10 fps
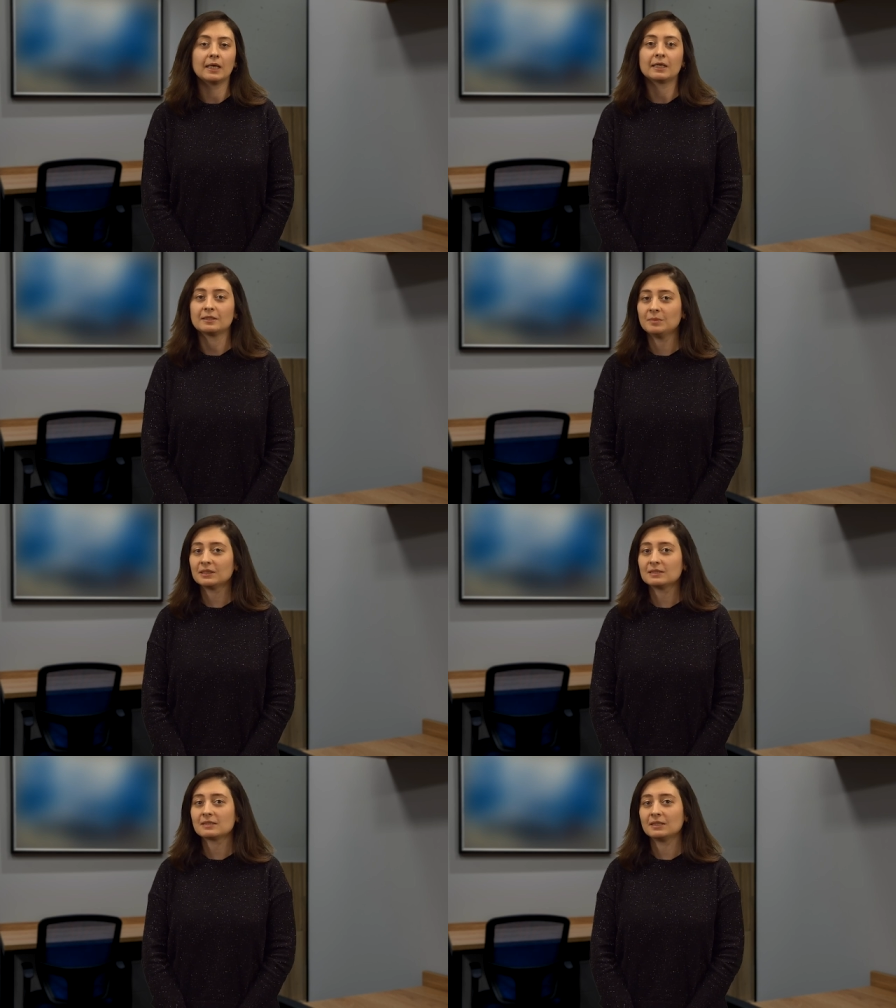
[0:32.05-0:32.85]

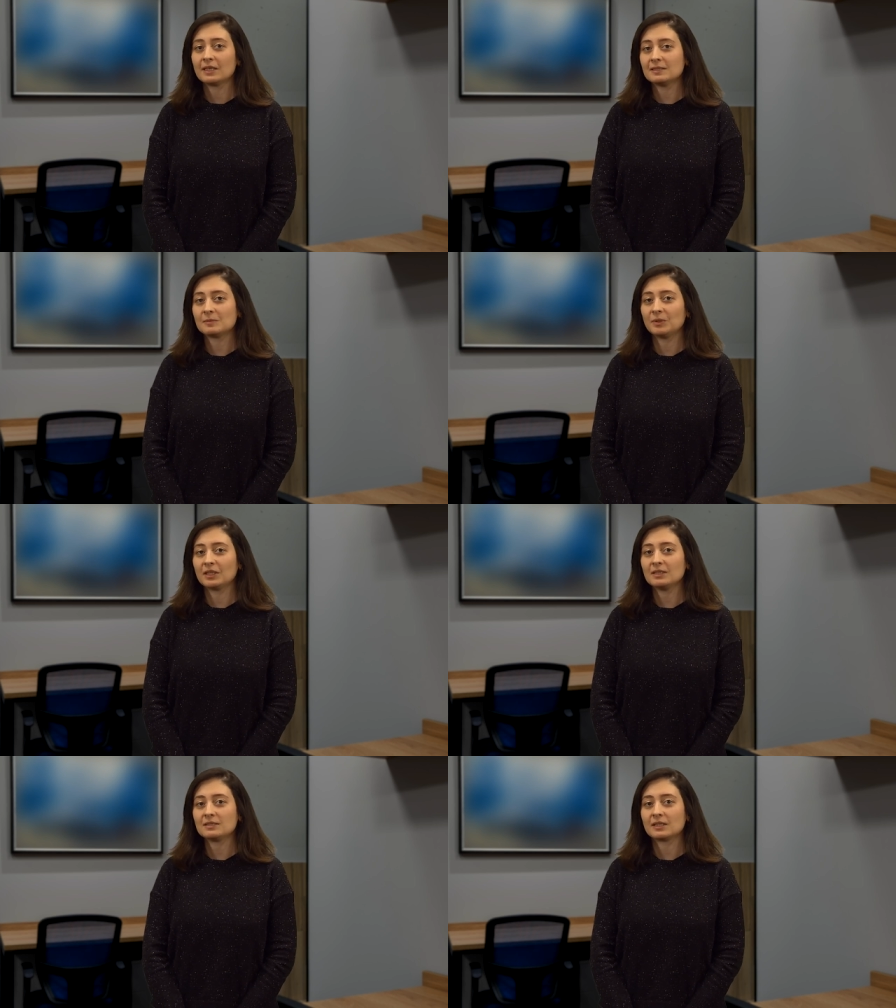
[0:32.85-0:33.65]
academic listening and
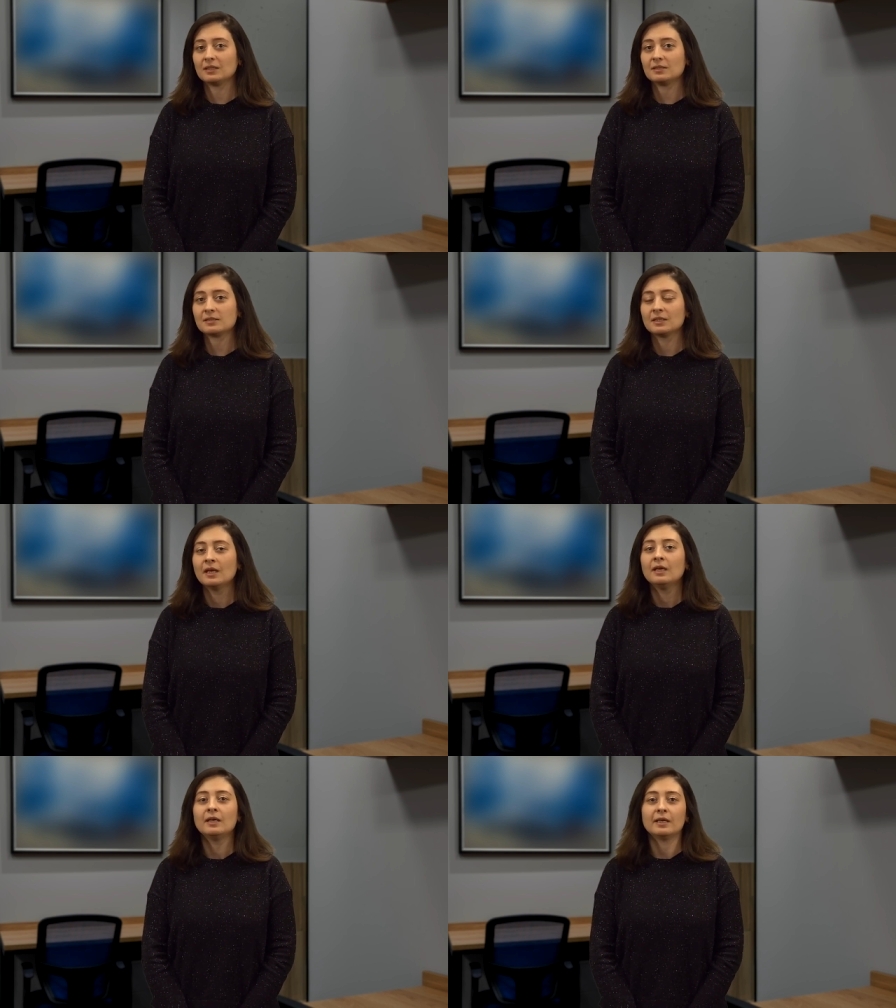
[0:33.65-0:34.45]
speaking skills,
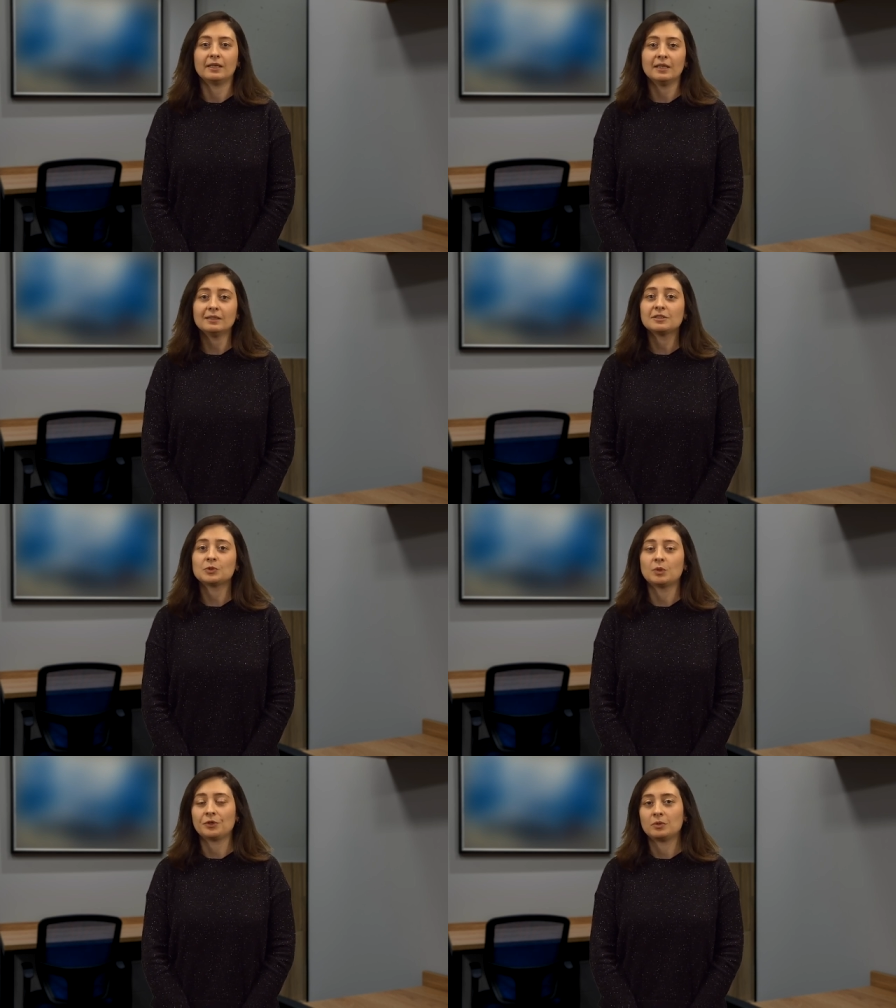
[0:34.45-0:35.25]
and
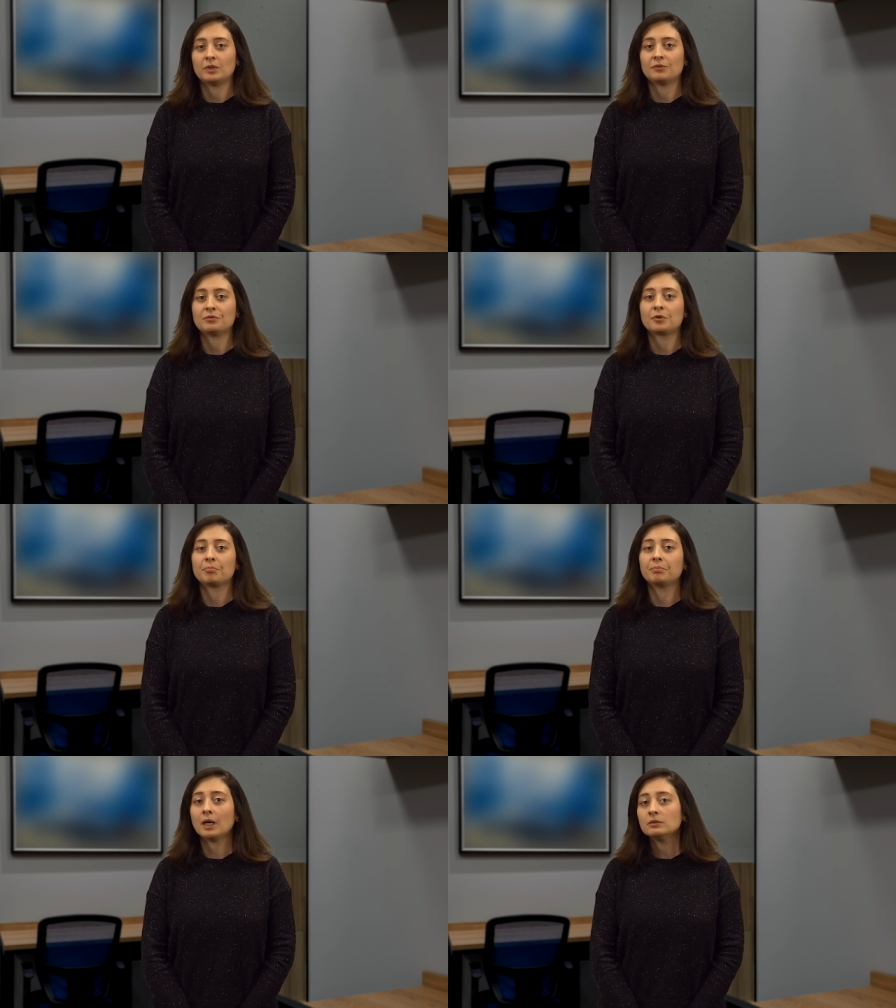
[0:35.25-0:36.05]
English 101 for
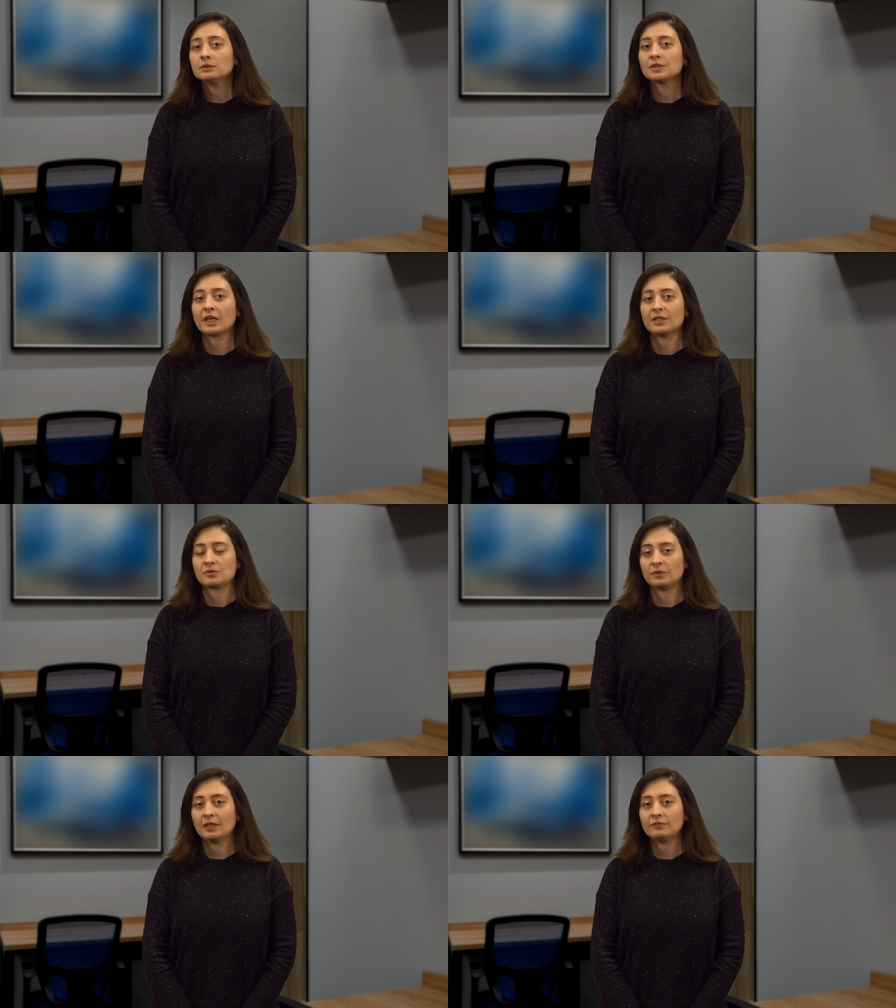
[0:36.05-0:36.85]
both
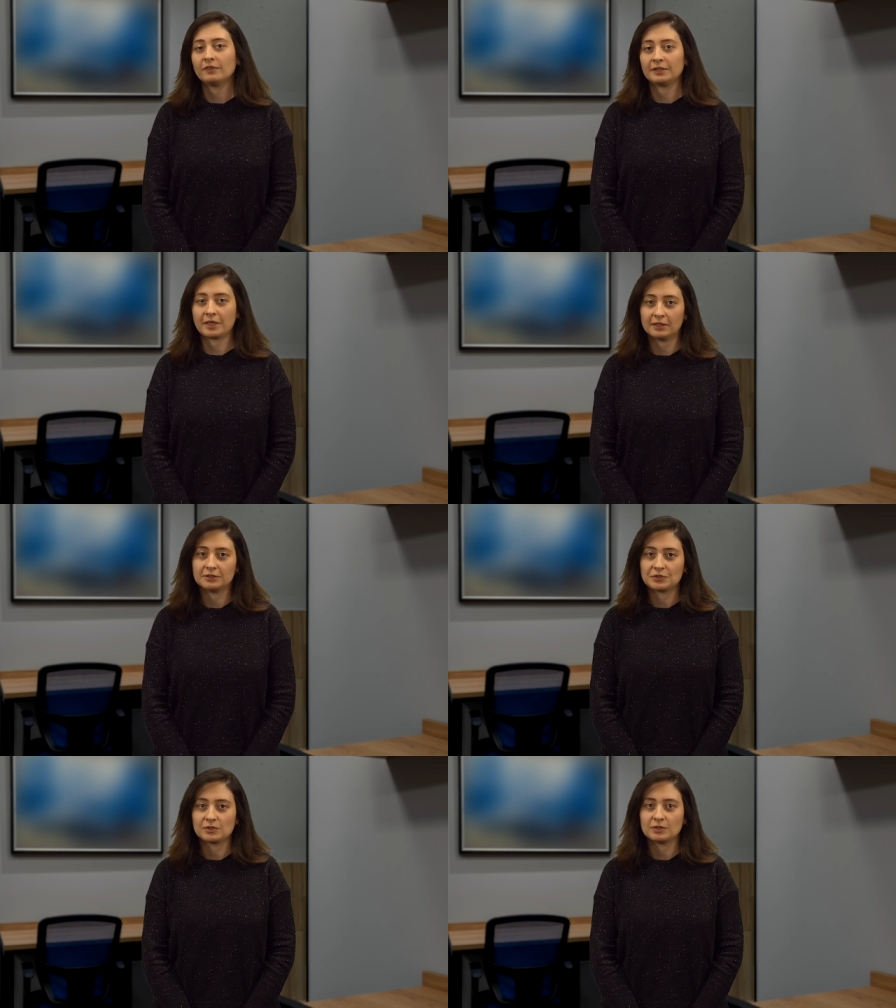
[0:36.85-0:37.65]
K-12 and
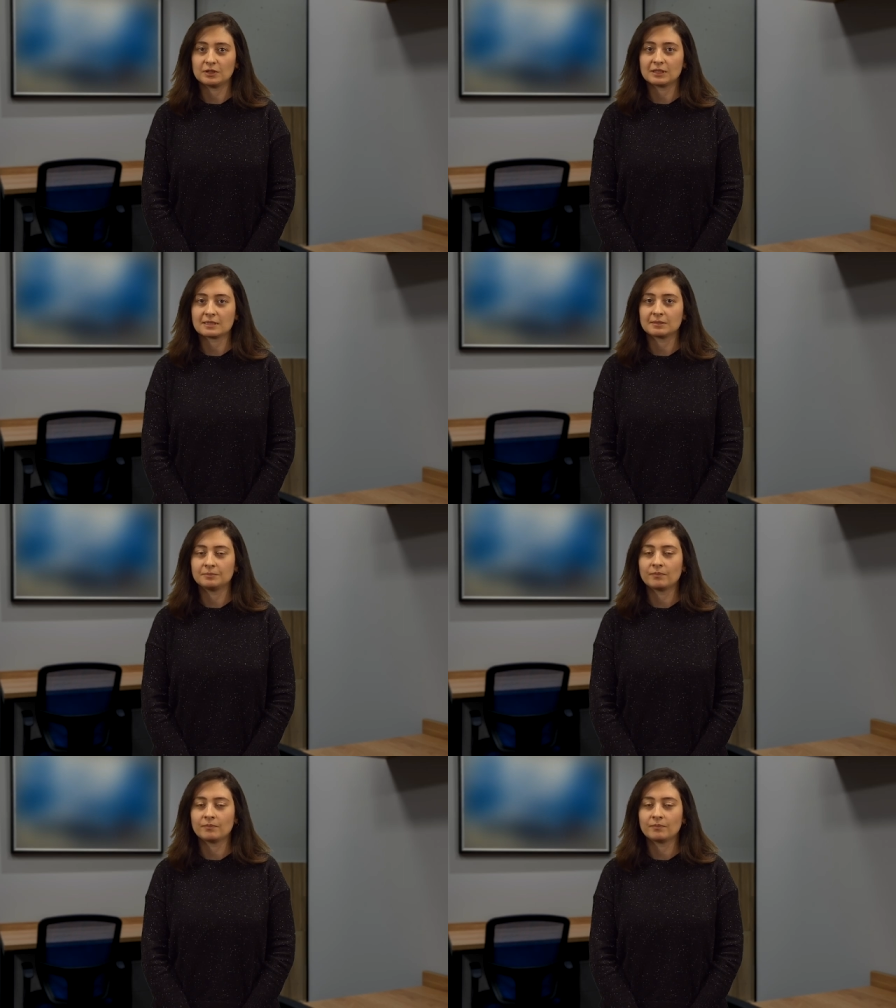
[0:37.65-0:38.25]
college students.